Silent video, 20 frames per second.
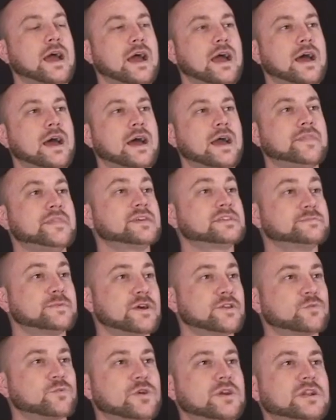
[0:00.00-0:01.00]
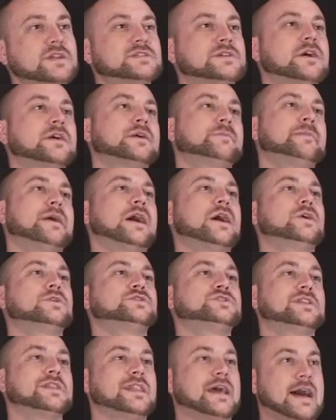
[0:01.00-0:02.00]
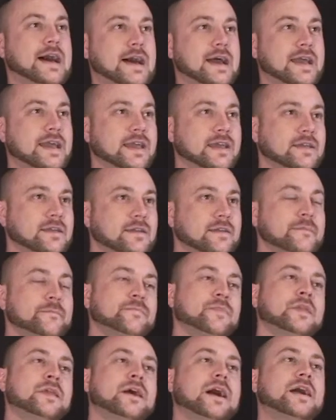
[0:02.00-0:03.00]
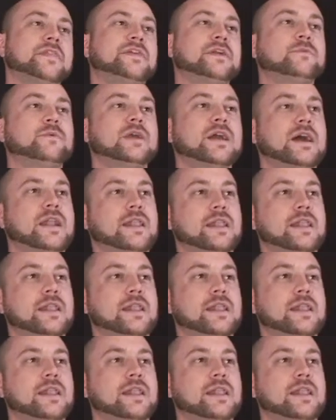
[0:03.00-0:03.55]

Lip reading: And this month we're going to talk about July. I think we got